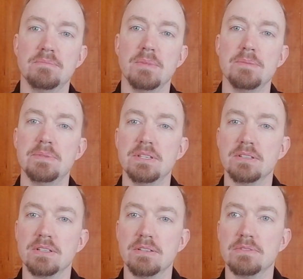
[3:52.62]
maybe
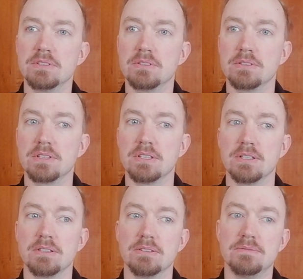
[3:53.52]
even.
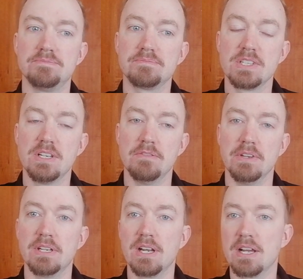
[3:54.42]
Uh,
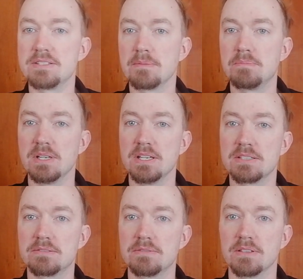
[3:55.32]
vandalizing
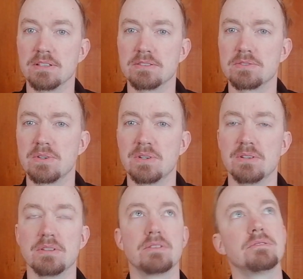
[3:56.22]
place. I saw
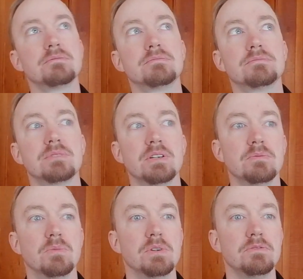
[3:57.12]

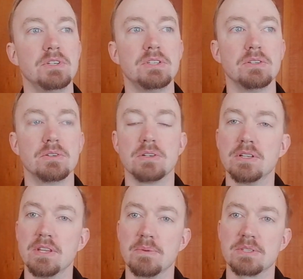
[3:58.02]
in one video
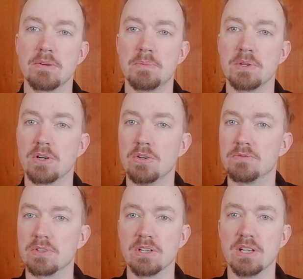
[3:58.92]
they were toppling
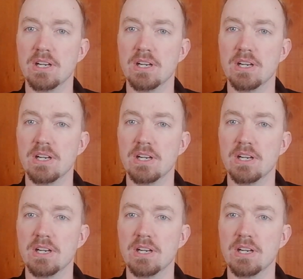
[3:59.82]
over a